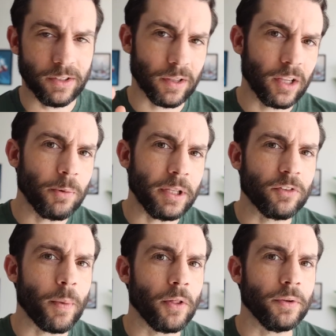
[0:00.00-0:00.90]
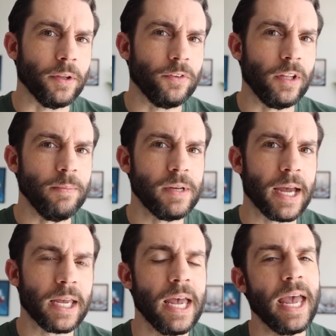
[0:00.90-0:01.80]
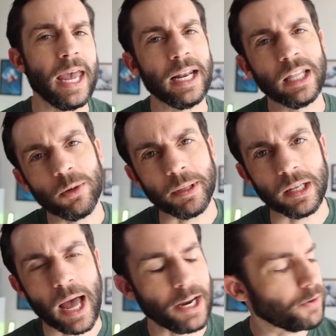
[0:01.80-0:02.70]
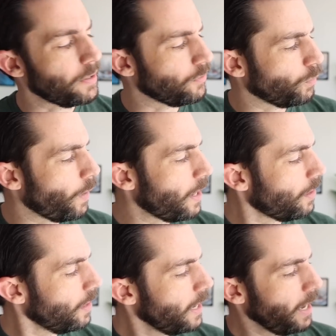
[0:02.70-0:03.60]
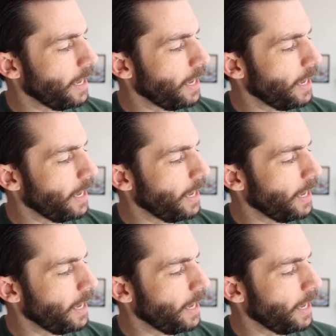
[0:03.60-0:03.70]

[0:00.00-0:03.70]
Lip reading: It's a little bit smaller than the Steam Deck, and a little bit lighter as well.